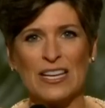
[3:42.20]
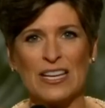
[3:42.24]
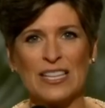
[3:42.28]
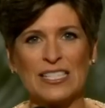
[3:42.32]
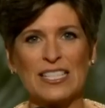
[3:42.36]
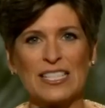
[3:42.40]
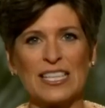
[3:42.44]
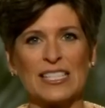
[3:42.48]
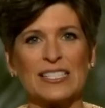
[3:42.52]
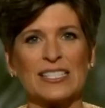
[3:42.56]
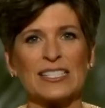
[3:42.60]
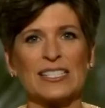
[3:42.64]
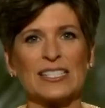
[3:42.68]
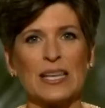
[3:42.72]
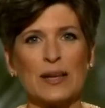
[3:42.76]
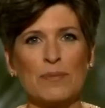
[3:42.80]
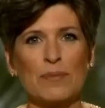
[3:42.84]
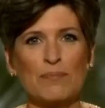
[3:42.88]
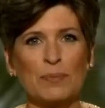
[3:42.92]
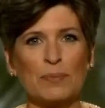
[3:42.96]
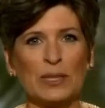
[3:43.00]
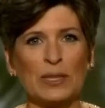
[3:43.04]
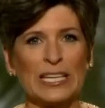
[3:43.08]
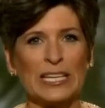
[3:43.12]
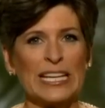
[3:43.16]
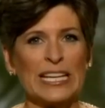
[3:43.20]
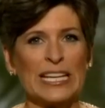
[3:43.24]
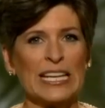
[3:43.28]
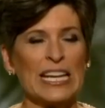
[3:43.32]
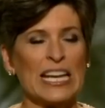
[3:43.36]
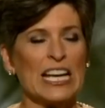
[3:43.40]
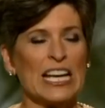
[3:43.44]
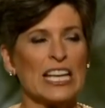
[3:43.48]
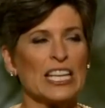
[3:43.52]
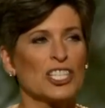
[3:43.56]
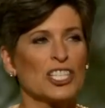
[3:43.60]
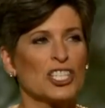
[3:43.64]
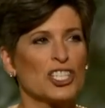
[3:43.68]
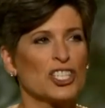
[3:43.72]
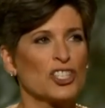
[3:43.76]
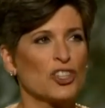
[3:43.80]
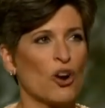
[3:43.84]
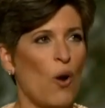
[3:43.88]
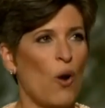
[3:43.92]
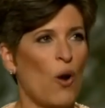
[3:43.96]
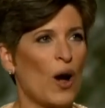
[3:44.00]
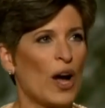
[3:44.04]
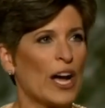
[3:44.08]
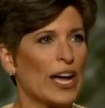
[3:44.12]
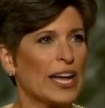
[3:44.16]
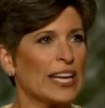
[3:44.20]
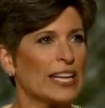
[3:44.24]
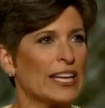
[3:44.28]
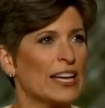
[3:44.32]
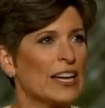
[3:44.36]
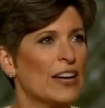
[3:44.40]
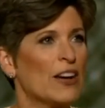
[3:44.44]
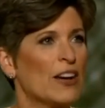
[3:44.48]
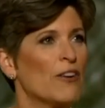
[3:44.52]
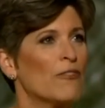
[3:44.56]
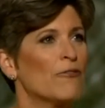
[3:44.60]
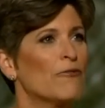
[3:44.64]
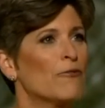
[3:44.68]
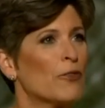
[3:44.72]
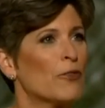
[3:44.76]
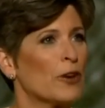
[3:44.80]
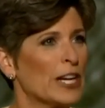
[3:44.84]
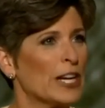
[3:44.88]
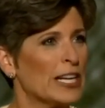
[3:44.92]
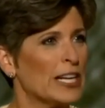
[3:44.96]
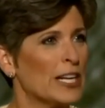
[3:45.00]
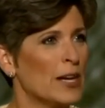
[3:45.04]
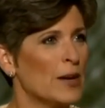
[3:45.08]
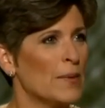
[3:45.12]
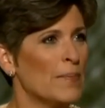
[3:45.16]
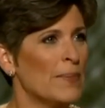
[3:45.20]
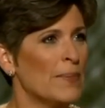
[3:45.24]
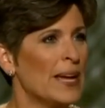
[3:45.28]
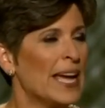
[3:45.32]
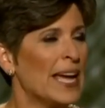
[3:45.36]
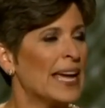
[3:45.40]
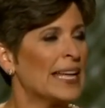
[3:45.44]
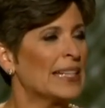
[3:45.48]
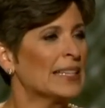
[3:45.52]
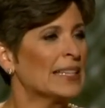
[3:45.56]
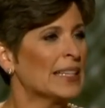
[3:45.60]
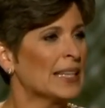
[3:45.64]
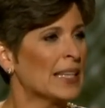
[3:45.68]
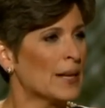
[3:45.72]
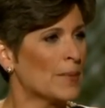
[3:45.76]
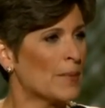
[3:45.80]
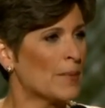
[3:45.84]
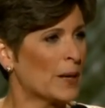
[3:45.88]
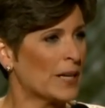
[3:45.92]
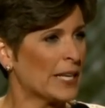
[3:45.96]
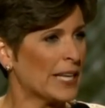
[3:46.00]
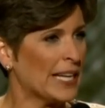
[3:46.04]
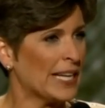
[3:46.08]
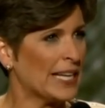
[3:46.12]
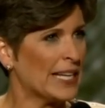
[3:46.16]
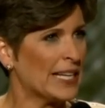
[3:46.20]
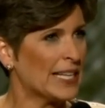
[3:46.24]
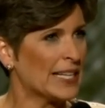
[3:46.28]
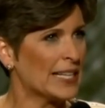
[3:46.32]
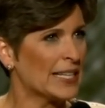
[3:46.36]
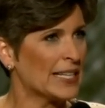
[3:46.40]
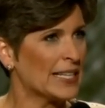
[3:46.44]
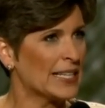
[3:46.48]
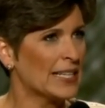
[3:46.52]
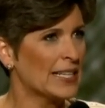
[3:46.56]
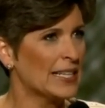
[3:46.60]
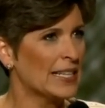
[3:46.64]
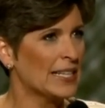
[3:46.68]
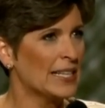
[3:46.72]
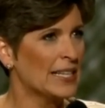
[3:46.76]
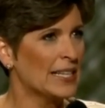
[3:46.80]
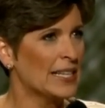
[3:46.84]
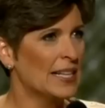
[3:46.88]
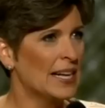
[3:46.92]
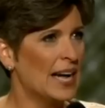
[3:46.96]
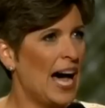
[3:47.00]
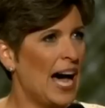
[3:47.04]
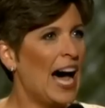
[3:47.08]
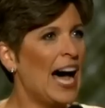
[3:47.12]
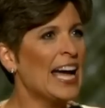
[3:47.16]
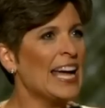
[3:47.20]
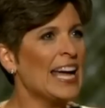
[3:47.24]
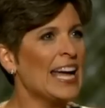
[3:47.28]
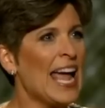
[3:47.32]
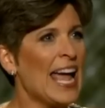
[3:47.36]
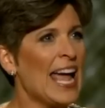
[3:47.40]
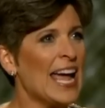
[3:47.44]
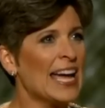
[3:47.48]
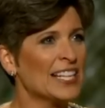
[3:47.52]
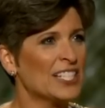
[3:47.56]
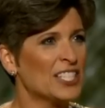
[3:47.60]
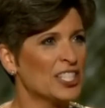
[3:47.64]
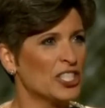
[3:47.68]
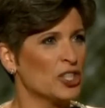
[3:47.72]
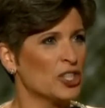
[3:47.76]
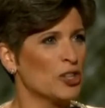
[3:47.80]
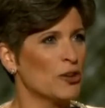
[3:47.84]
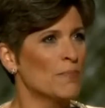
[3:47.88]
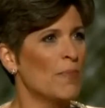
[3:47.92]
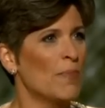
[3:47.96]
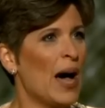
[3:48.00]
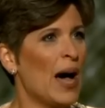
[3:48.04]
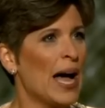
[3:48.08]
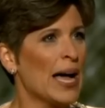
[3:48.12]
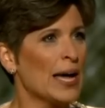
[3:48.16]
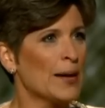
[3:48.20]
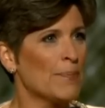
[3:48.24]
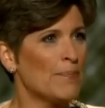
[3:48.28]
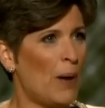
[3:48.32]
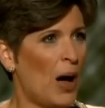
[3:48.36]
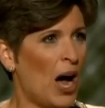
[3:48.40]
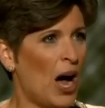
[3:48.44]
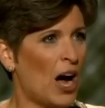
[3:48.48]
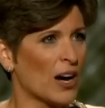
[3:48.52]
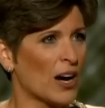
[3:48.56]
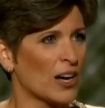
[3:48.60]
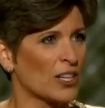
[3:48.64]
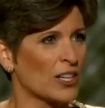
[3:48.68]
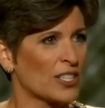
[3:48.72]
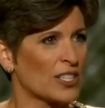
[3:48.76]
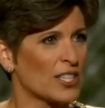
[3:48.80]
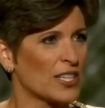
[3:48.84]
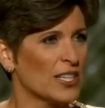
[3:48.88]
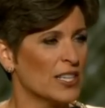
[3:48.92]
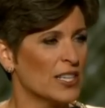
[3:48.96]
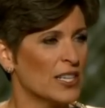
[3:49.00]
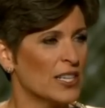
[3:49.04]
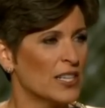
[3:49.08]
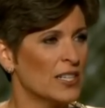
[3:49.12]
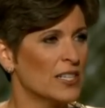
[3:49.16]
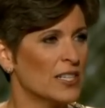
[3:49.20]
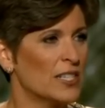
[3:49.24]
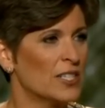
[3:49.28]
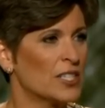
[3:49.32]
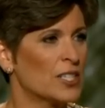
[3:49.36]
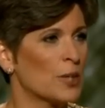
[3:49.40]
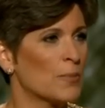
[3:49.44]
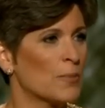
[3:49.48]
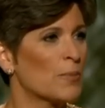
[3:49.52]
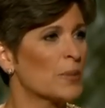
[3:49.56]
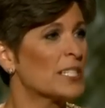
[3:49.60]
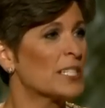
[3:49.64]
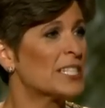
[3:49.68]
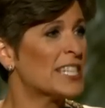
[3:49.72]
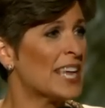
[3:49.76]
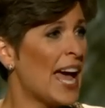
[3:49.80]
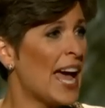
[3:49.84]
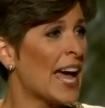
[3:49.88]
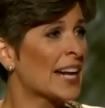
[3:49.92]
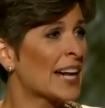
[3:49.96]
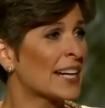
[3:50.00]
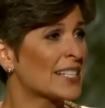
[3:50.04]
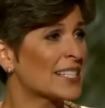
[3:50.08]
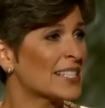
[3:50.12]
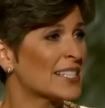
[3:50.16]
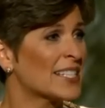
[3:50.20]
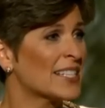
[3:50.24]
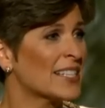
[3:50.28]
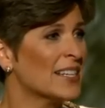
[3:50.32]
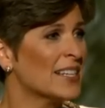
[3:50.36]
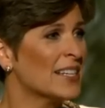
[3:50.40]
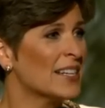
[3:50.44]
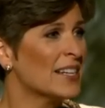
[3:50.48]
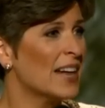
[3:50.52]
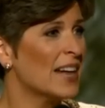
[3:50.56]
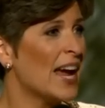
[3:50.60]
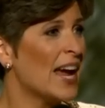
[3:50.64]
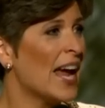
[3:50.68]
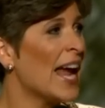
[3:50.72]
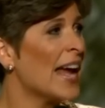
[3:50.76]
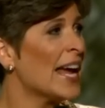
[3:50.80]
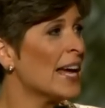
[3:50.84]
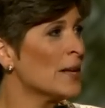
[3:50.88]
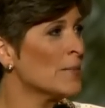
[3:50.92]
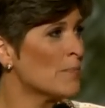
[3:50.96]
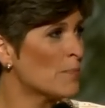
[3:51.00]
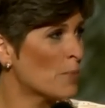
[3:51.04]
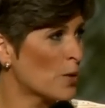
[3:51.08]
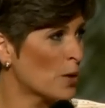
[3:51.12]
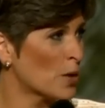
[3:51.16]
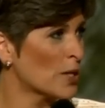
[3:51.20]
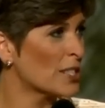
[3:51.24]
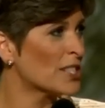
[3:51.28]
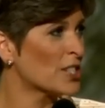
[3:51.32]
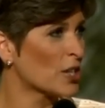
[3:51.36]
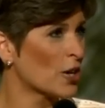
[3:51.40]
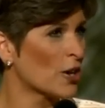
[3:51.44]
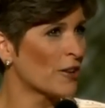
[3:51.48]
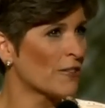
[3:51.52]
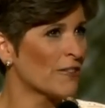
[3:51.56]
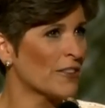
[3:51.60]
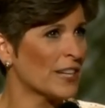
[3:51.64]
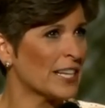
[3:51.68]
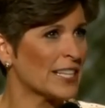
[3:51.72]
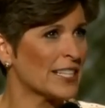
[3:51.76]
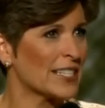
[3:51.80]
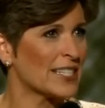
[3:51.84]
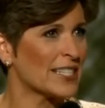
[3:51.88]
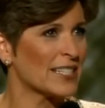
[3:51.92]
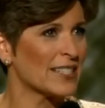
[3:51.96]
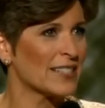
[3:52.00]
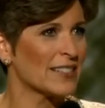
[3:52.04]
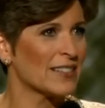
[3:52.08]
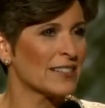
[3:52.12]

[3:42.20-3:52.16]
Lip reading: to simply enjoy freedom and liberty. I had to do my part to protect and preserve it.